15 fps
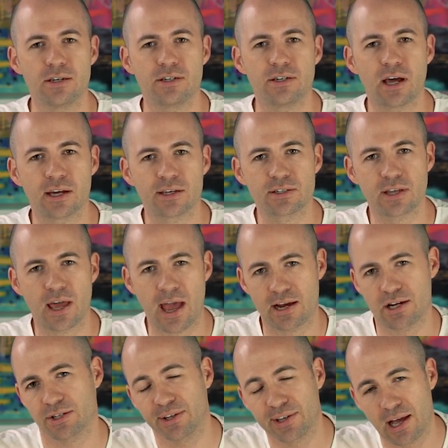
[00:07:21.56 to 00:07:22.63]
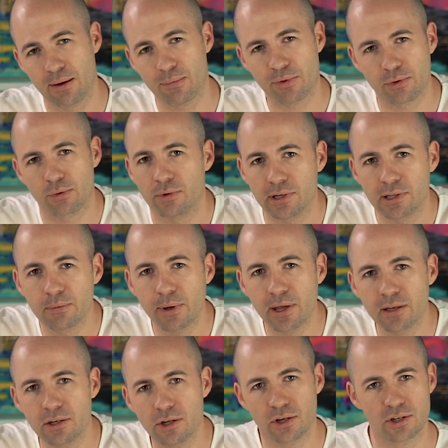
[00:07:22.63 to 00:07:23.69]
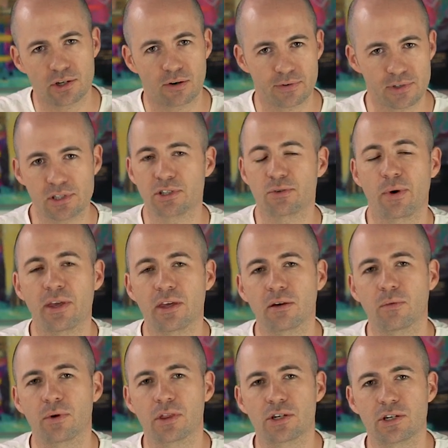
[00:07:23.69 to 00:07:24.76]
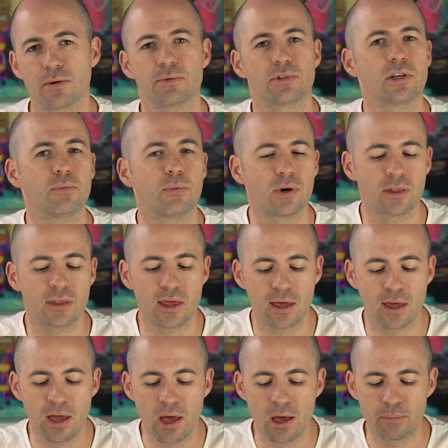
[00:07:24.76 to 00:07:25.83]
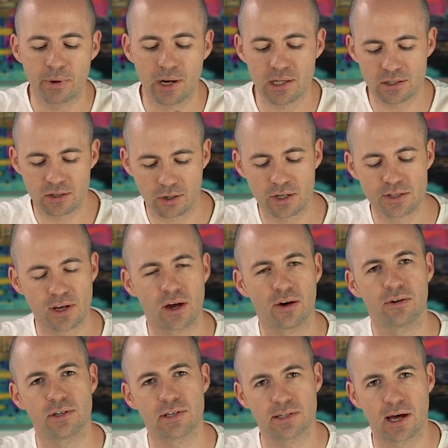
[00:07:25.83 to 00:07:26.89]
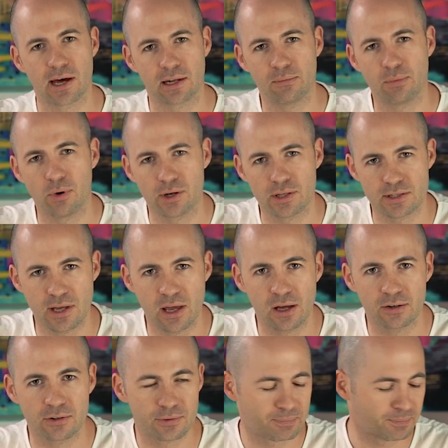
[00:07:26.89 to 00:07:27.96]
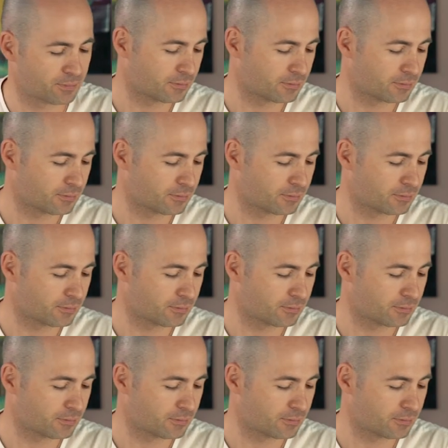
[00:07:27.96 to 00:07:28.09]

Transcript: does actually come through a little bit. You can obviously tweak it with the chips that you put in there, but it's got its own starting point sound.